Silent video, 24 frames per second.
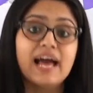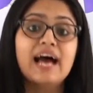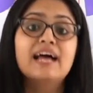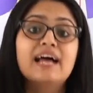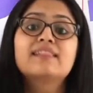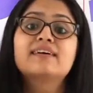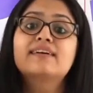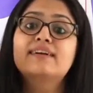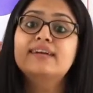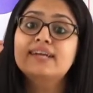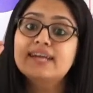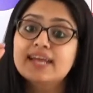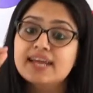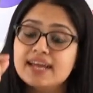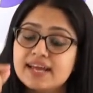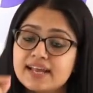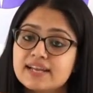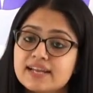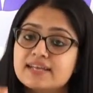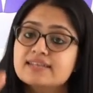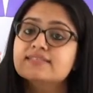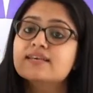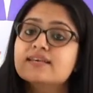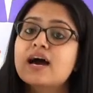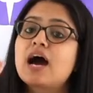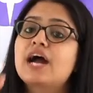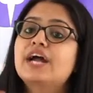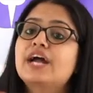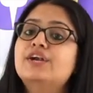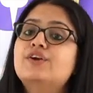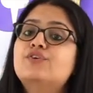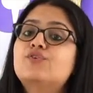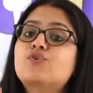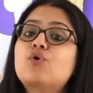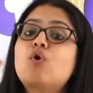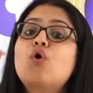and the tail is
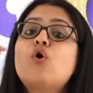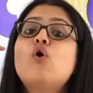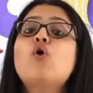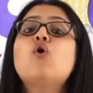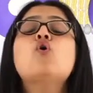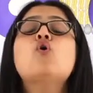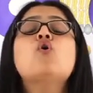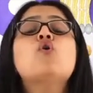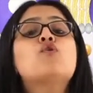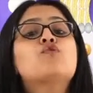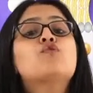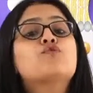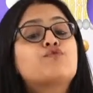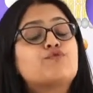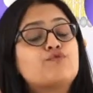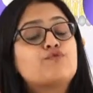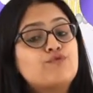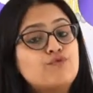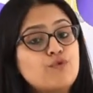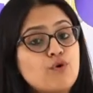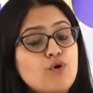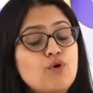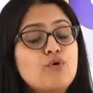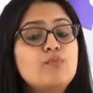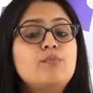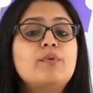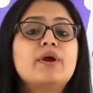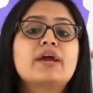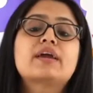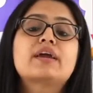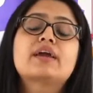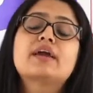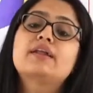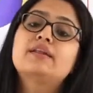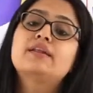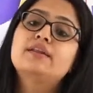
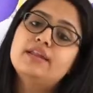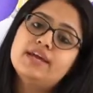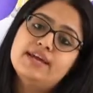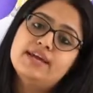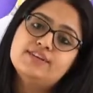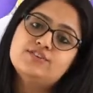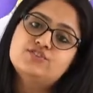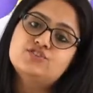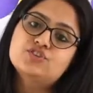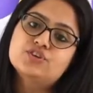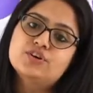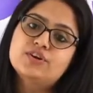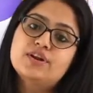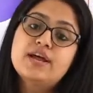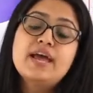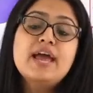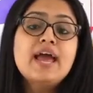hydrophobic in nature.